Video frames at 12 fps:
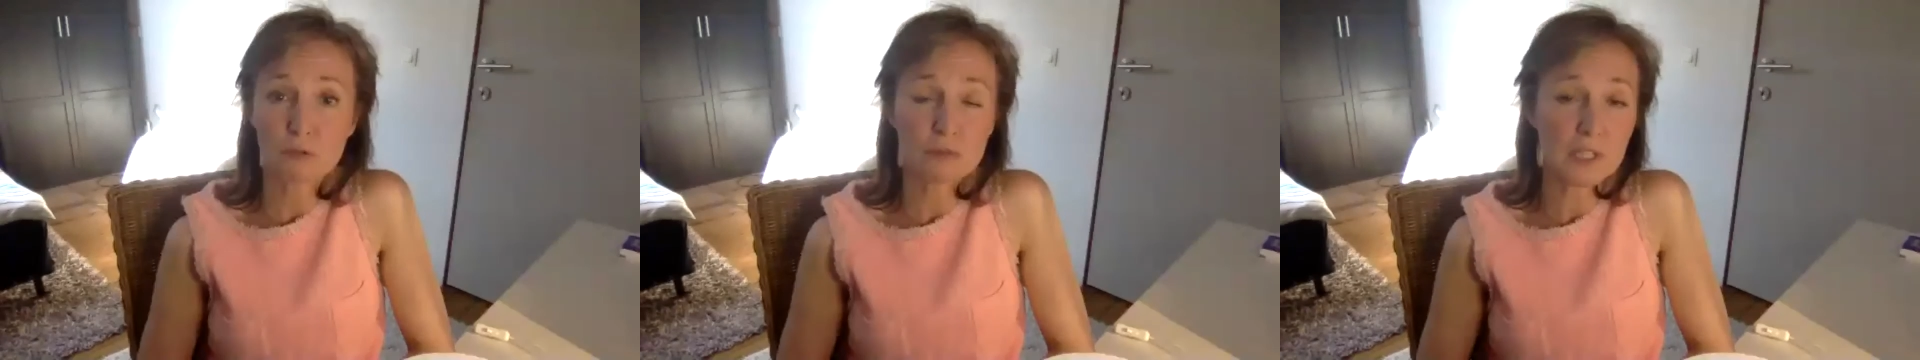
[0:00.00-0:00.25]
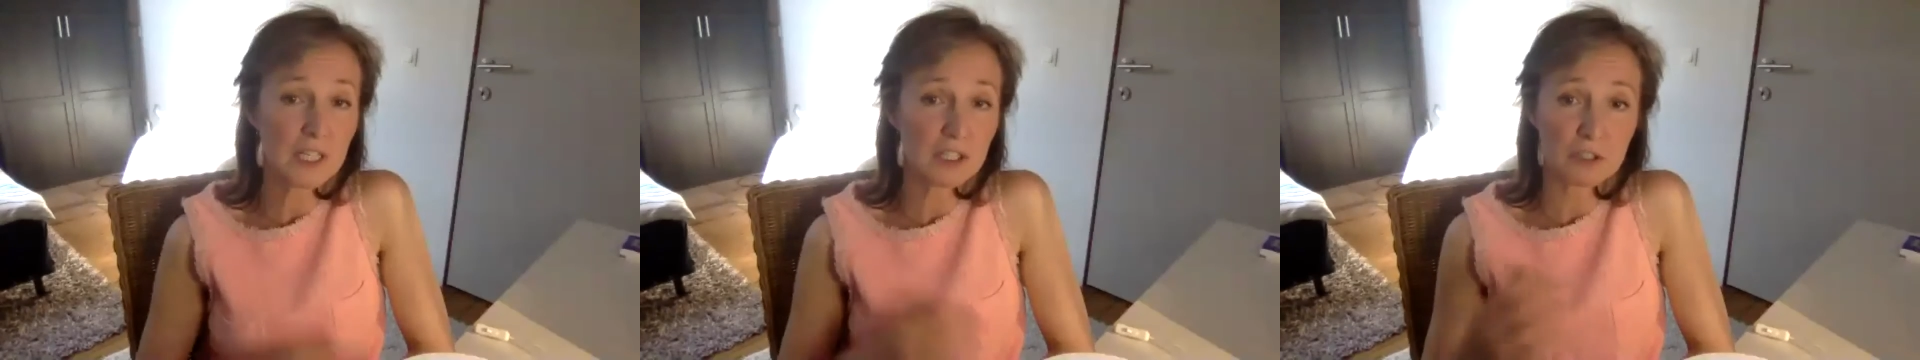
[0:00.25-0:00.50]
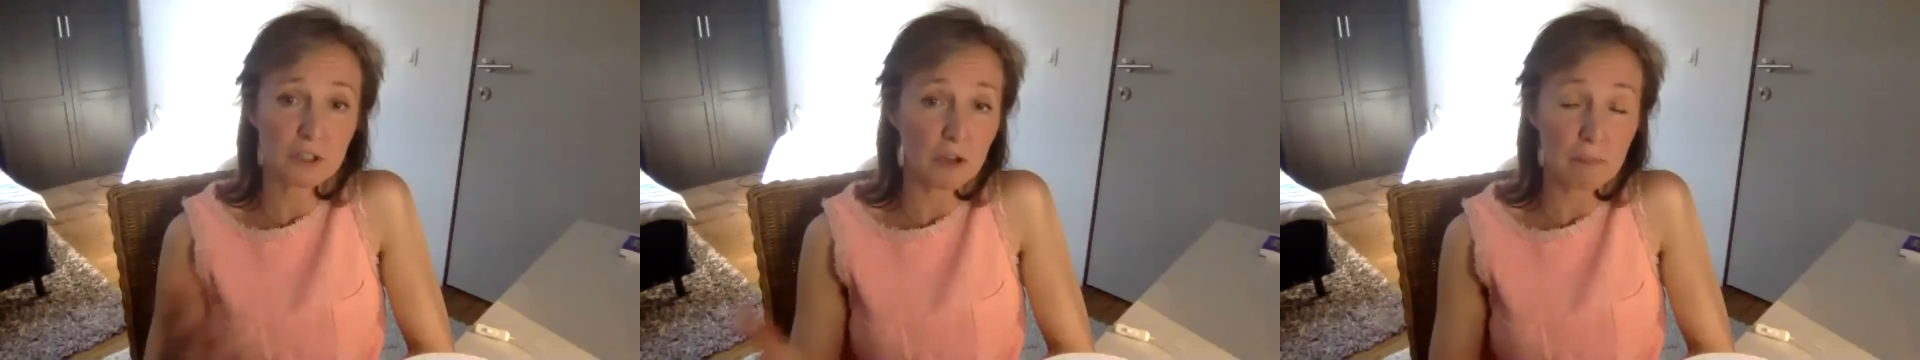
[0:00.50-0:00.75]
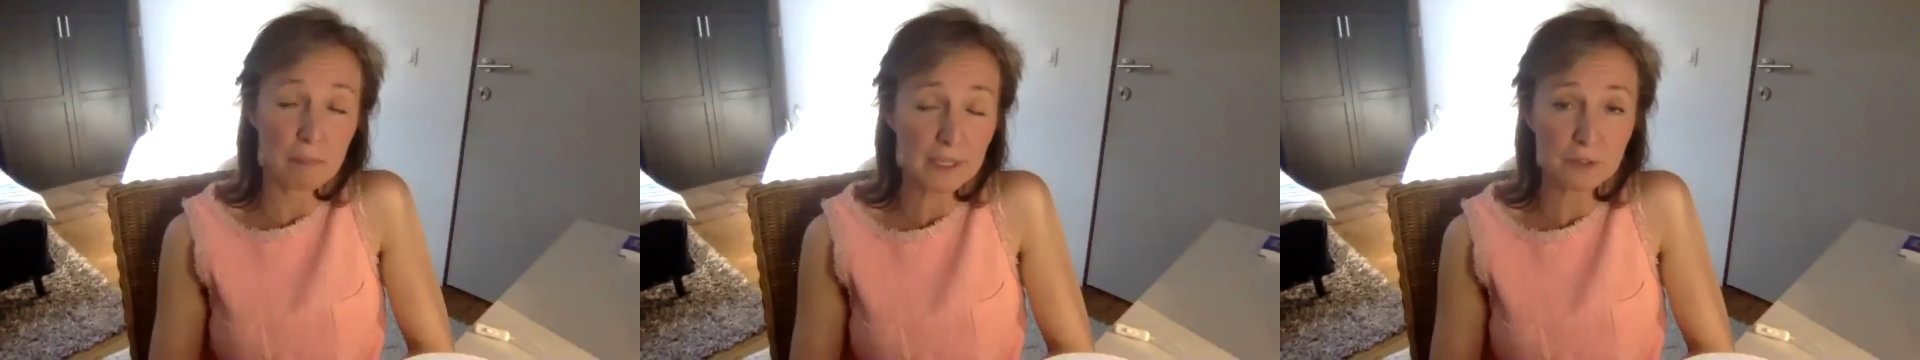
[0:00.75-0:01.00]
need
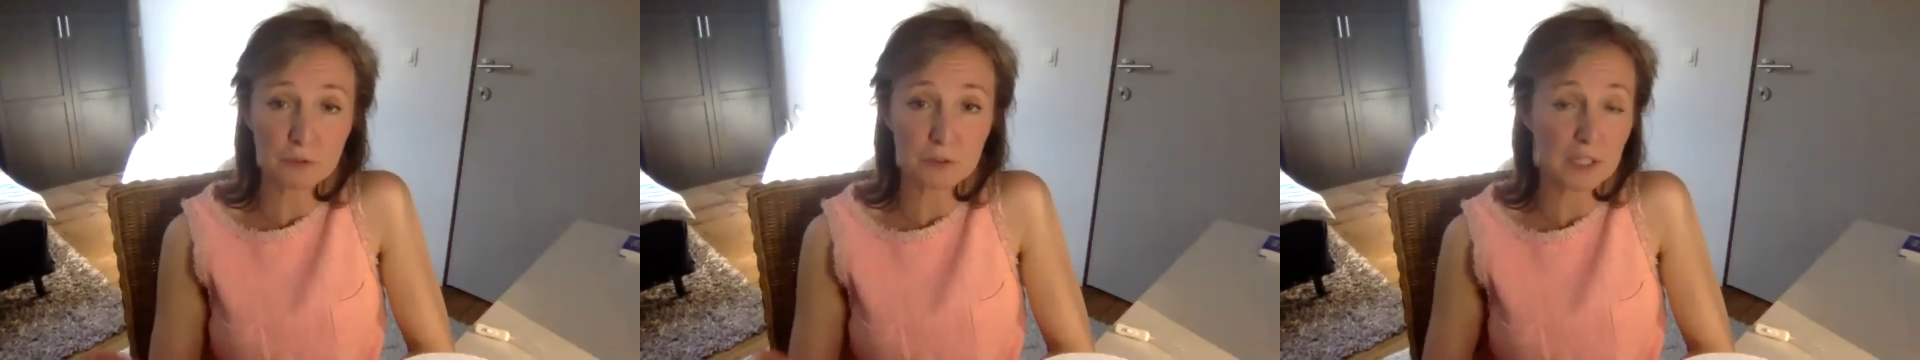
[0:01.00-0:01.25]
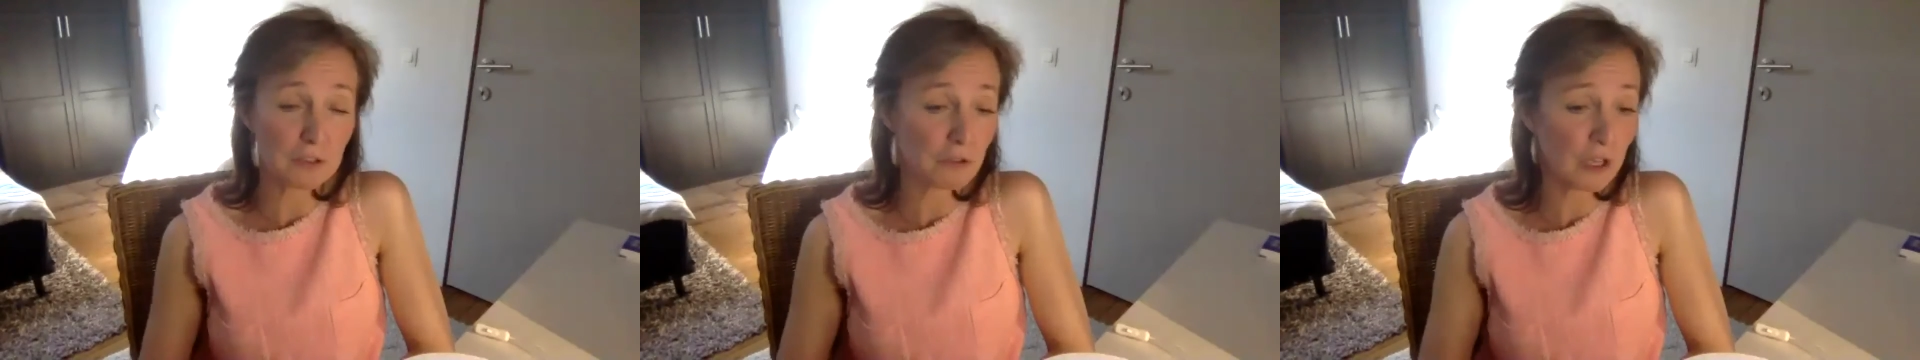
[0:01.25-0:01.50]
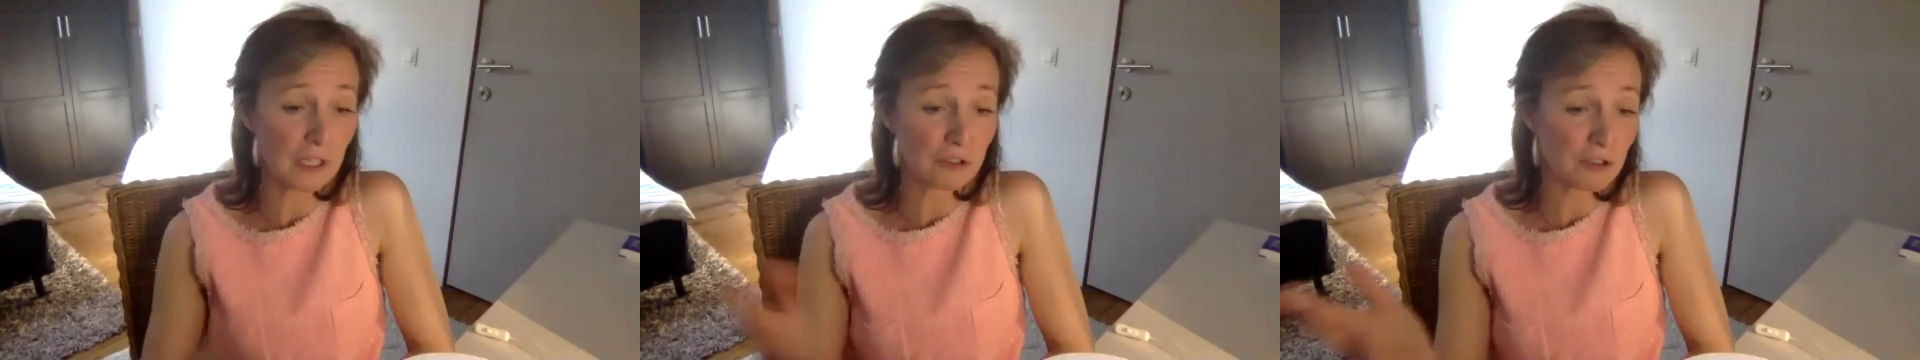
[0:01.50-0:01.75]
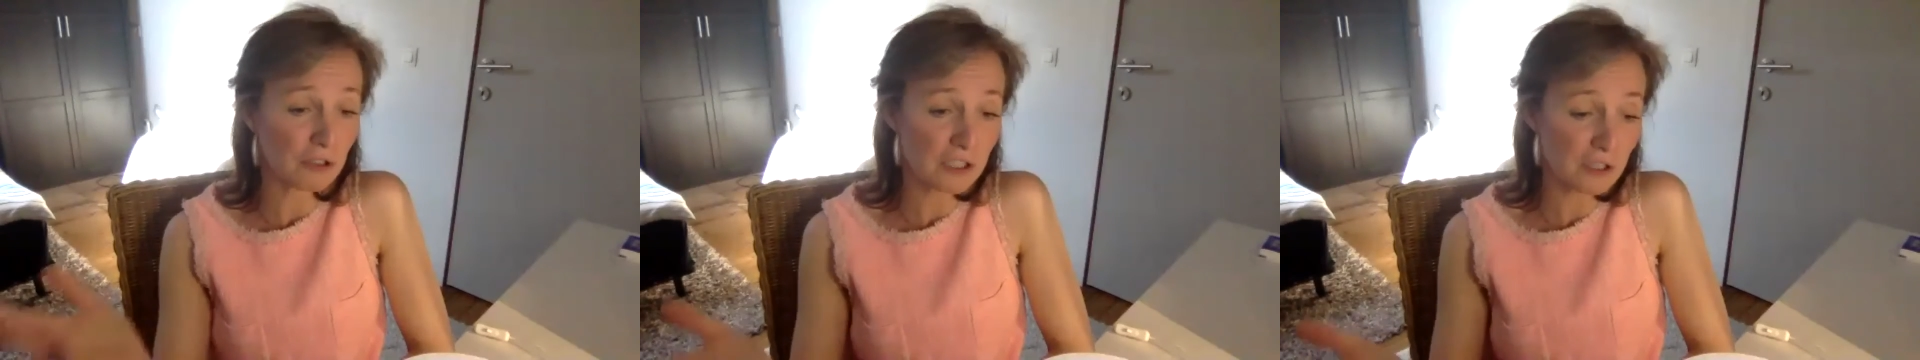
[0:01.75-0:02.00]
a pet for that. You can
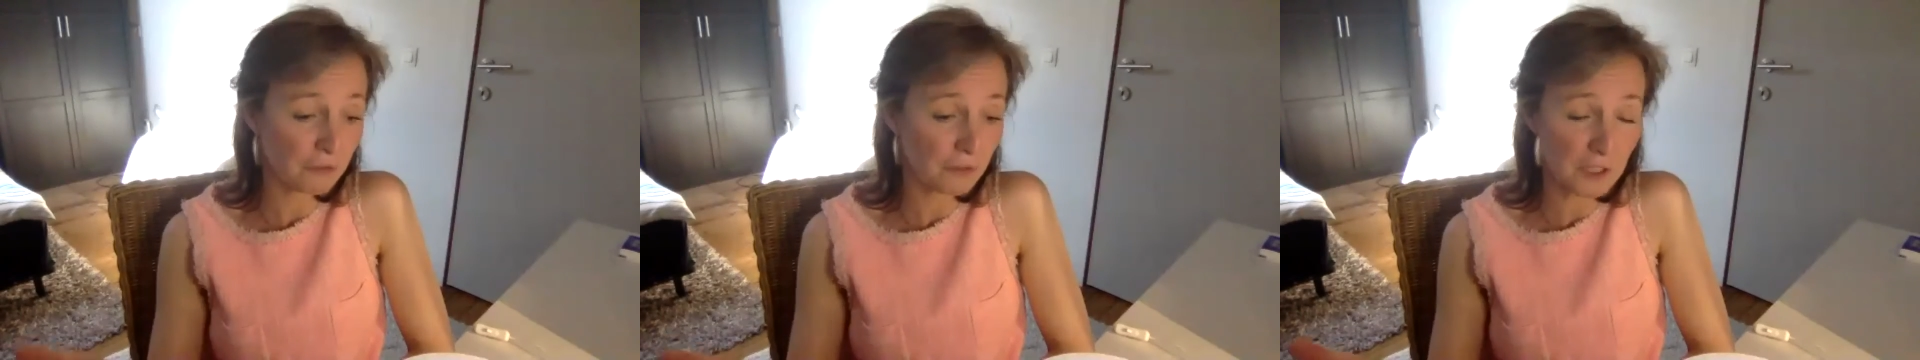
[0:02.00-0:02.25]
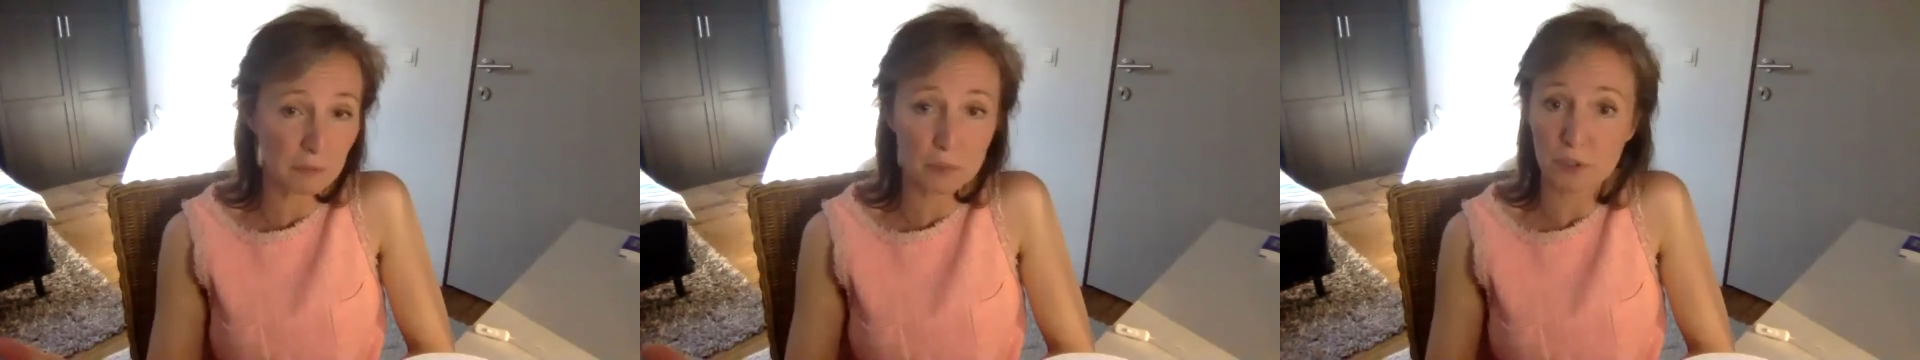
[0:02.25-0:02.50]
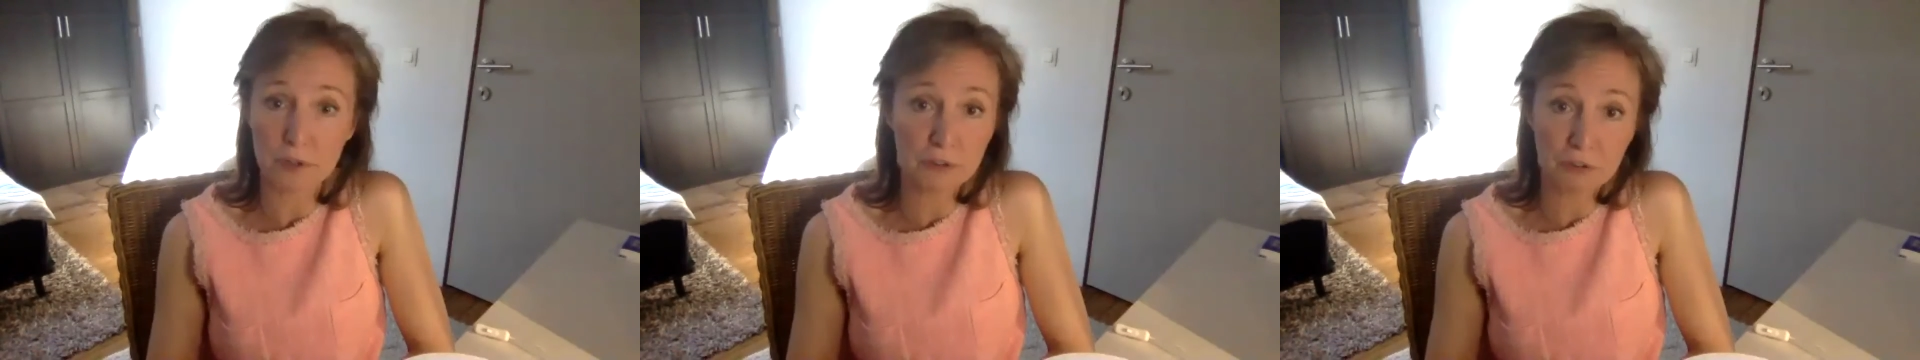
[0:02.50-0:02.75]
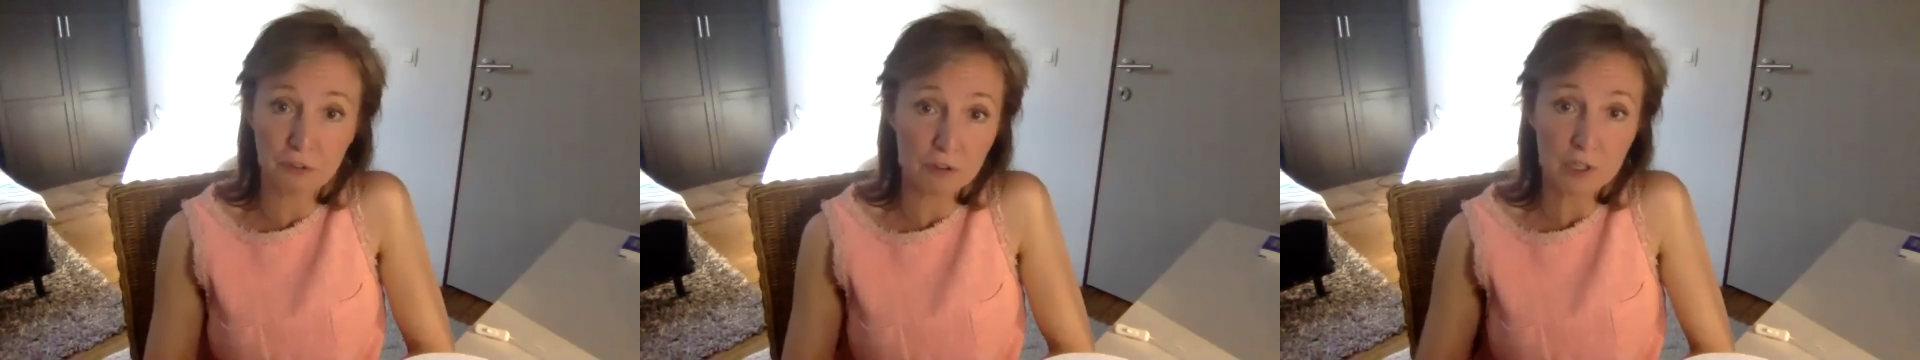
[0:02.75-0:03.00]
just feed the
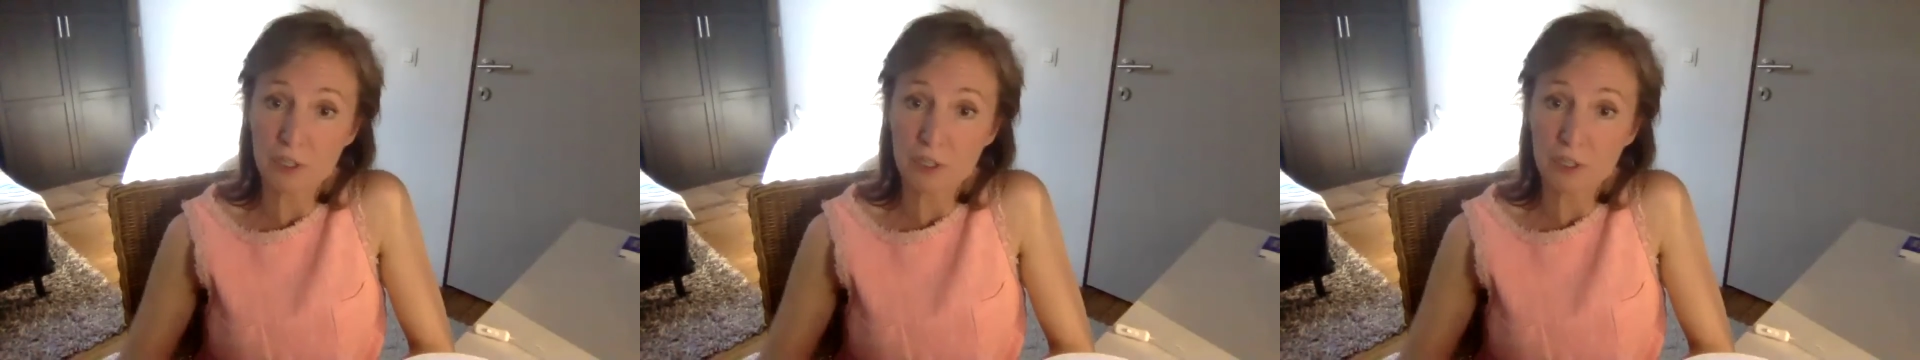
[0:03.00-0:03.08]
birds.